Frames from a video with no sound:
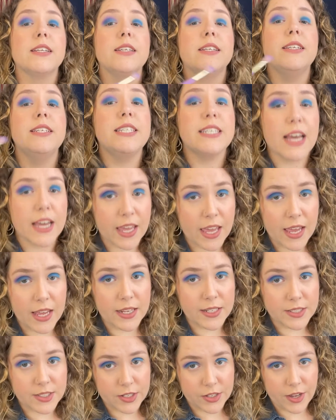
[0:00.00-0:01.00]

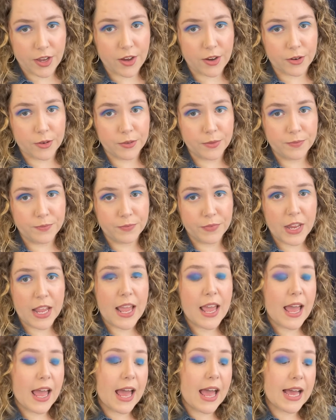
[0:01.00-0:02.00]
decades ago,
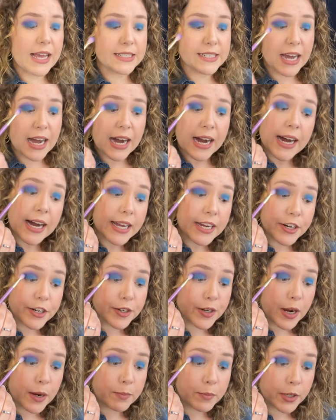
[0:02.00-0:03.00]
and a higher
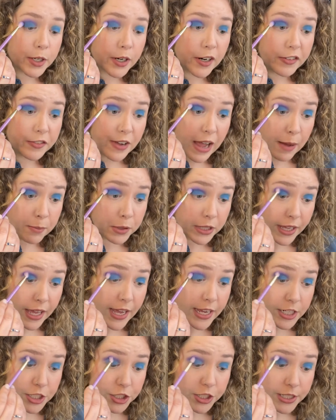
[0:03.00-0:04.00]
number of
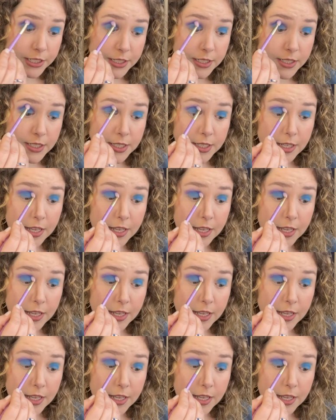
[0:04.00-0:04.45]
applications